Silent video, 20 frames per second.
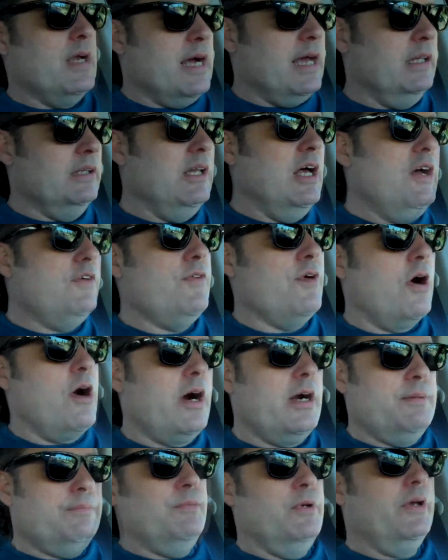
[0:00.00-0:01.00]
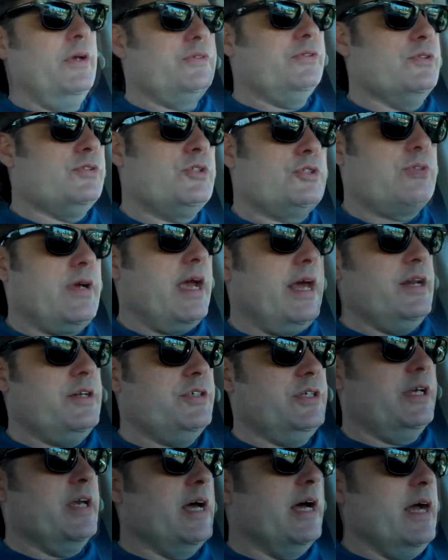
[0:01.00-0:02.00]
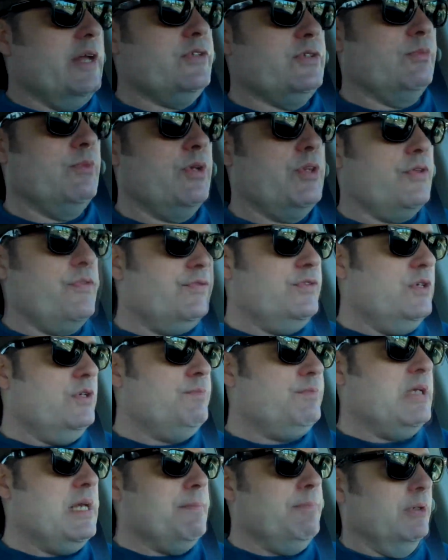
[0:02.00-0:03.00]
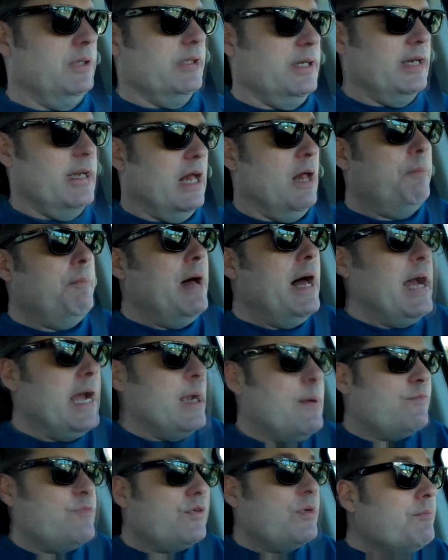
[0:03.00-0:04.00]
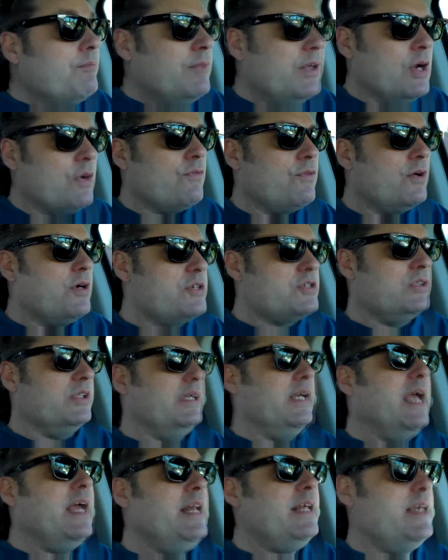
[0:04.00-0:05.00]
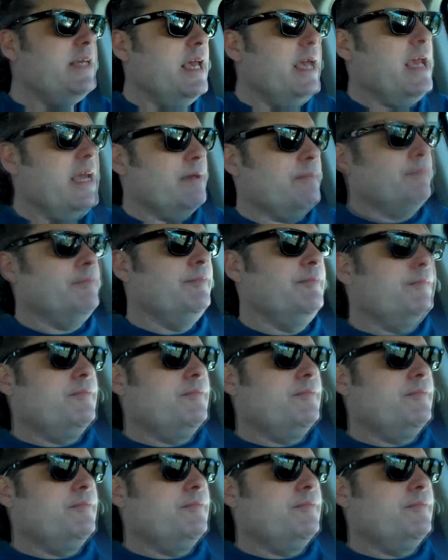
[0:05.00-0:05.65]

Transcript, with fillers: I love art books and strategy guides. I'm one of the few people, and I'll buy them for, you know, virtually any game.